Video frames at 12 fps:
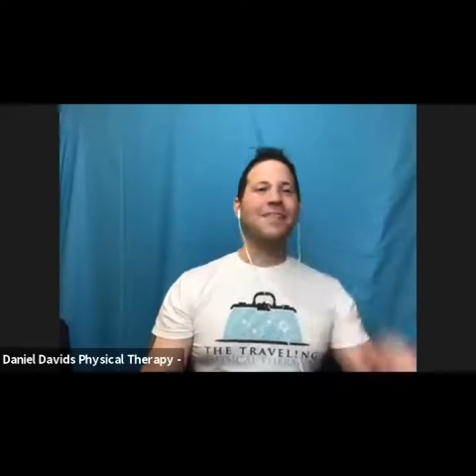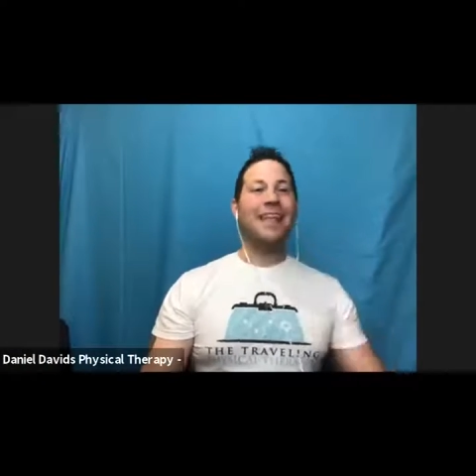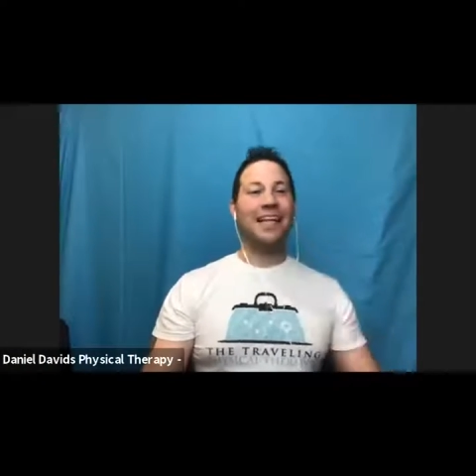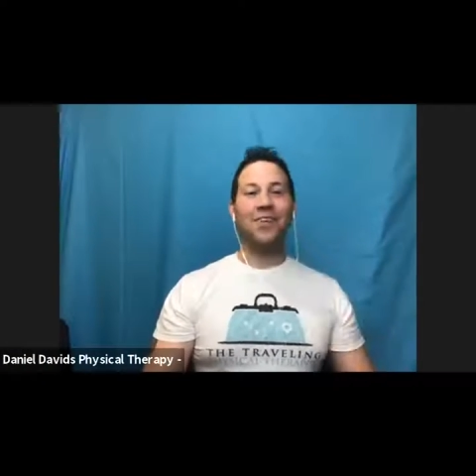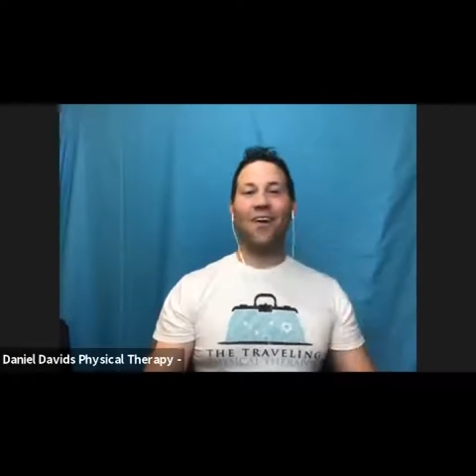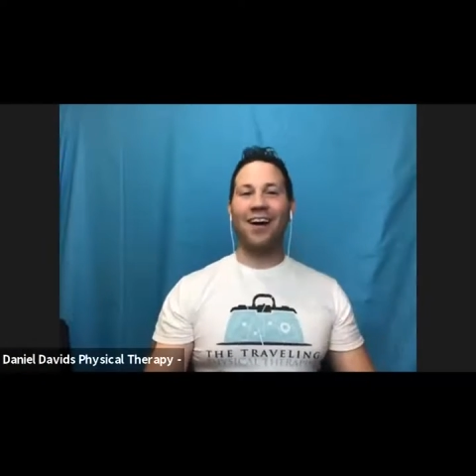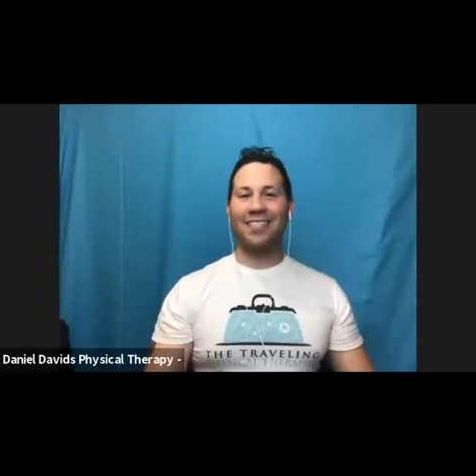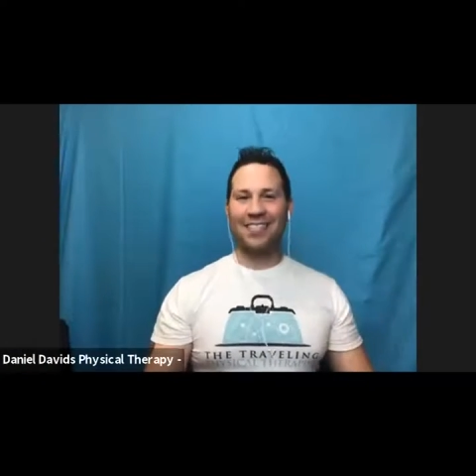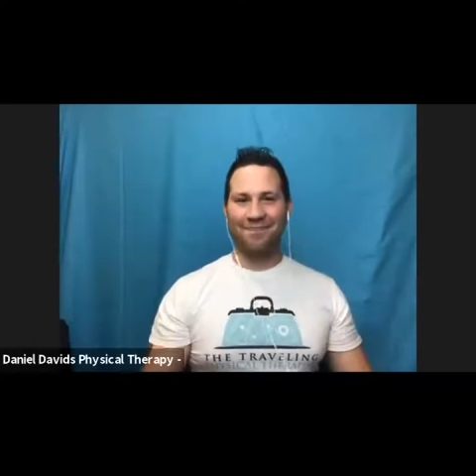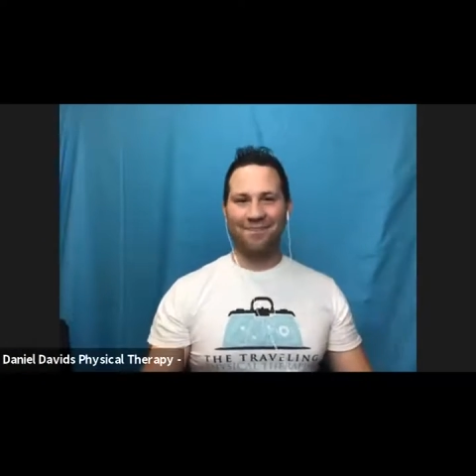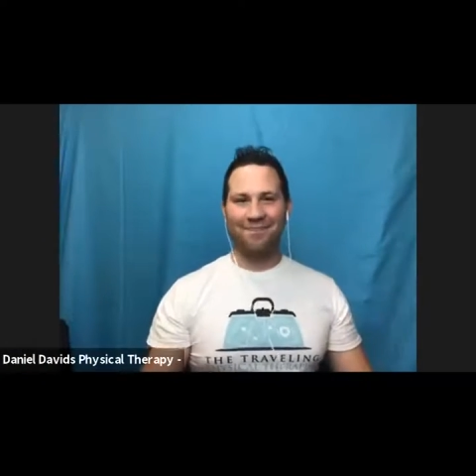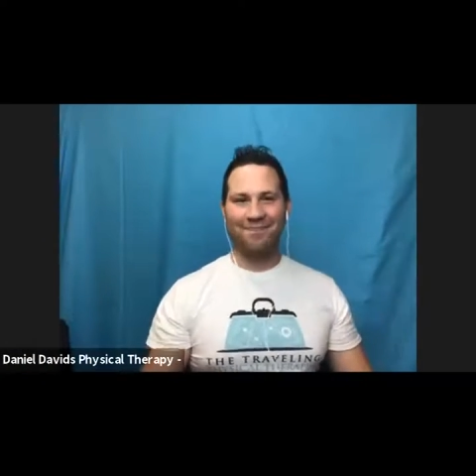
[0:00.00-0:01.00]
That's
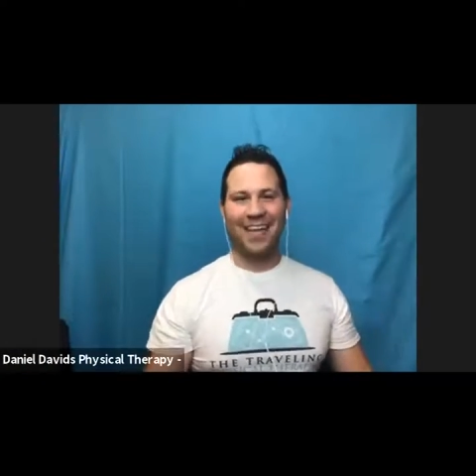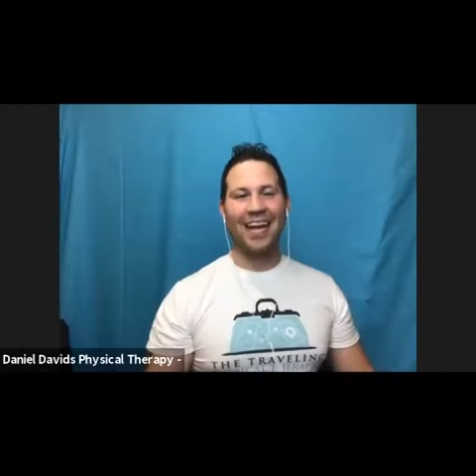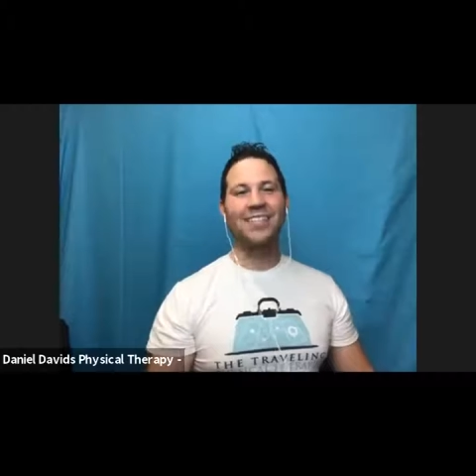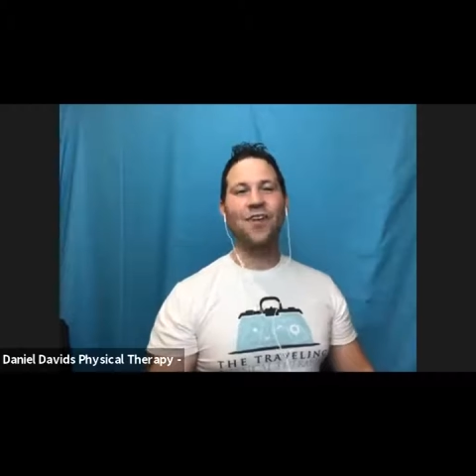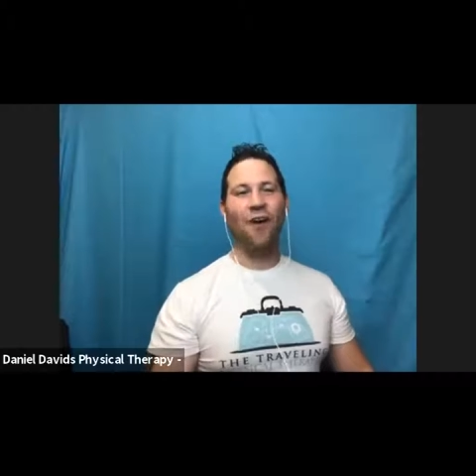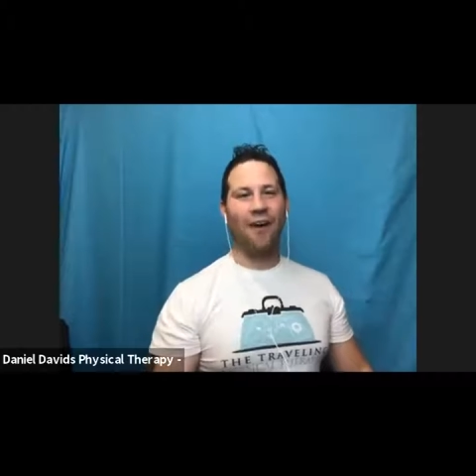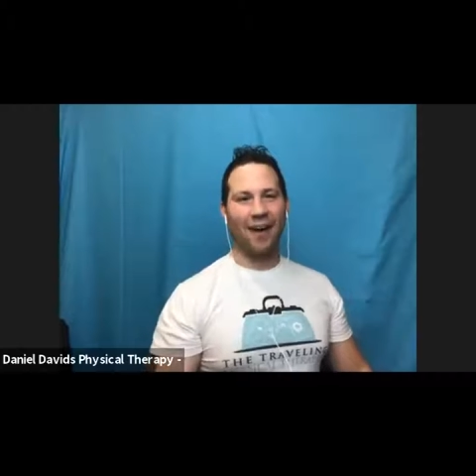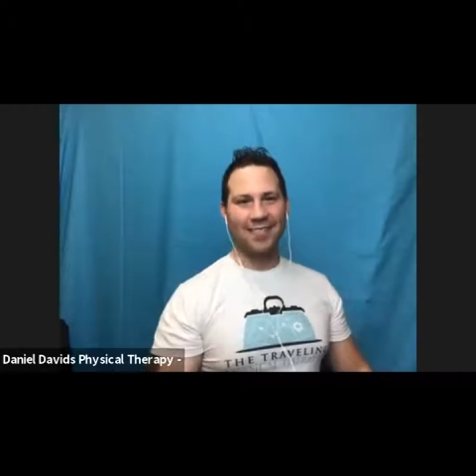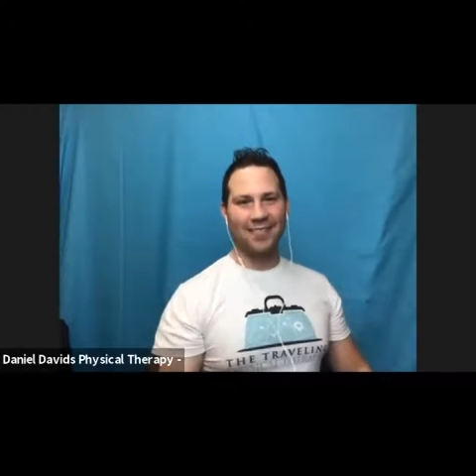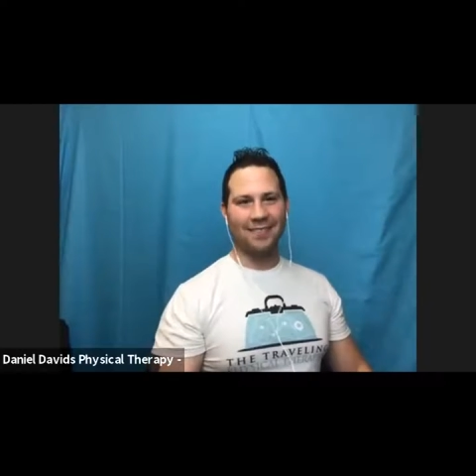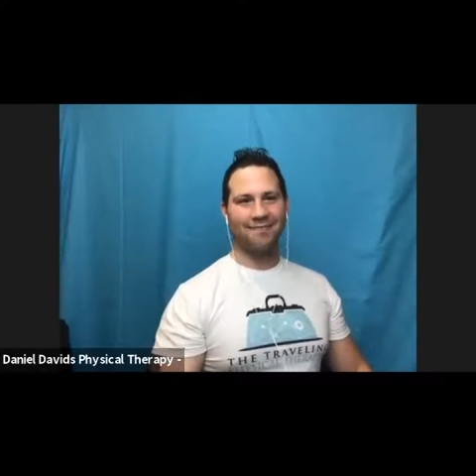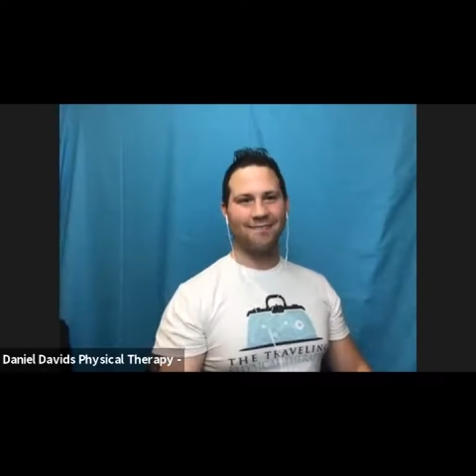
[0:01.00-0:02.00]
awesome. That's
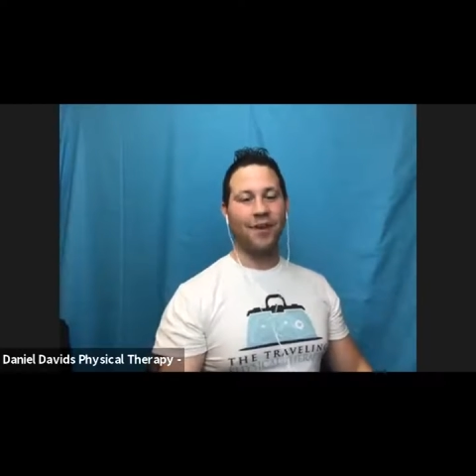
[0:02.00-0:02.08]
awesome.